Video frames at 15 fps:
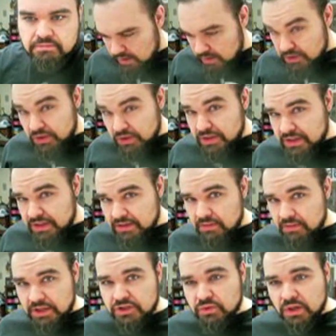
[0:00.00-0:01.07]
So that's it.
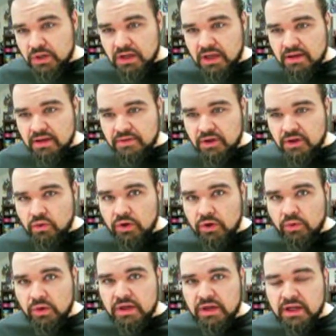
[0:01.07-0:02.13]
I just wanted to give a quick
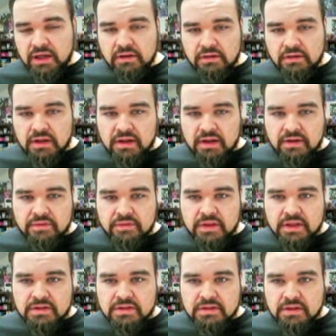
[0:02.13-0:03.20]
rundown of
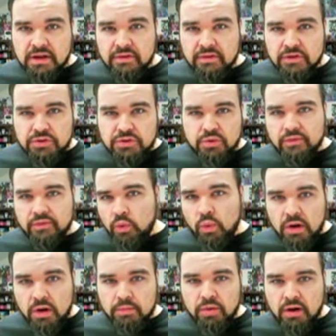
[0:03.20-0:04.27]
this cover, sort of a
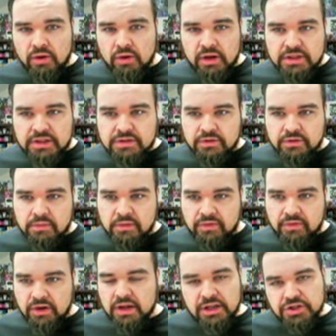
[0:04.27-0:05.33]
work in progress, from the
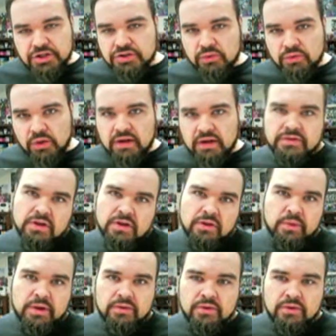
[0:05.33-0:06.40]
very initial roughs all the
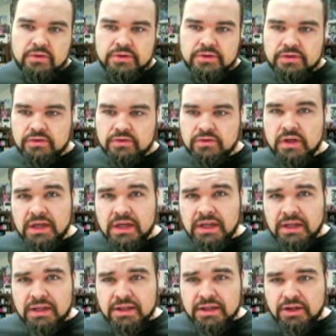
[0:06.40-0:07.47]
way through to,
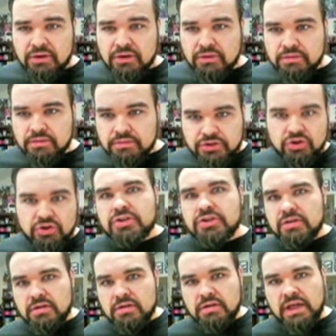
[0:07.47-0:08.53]
you know,
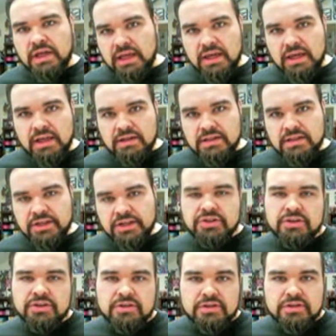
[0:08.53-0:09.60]
structure, inking,
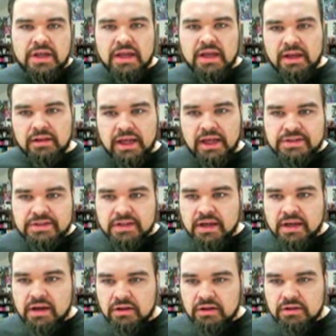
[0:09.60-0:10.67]
textures, and lastly
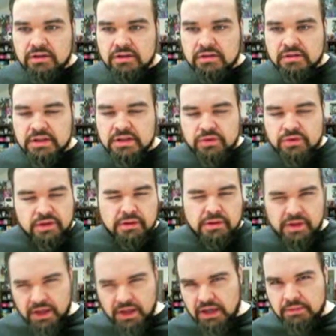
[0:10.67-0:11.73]
color, and sort of the
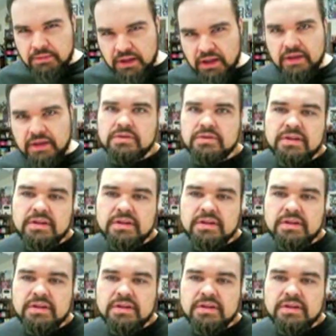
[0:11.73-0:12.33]
thinking behind those